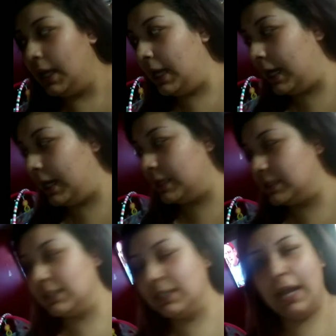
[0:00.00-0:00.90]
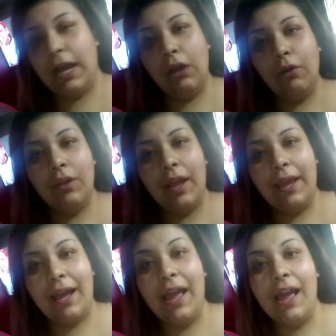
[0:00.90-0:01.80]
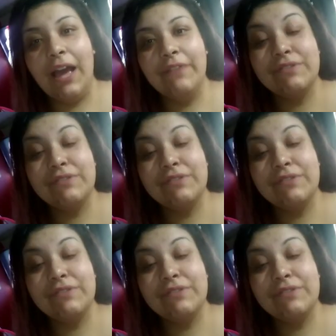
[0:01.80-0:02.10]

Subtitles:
And now, like, I have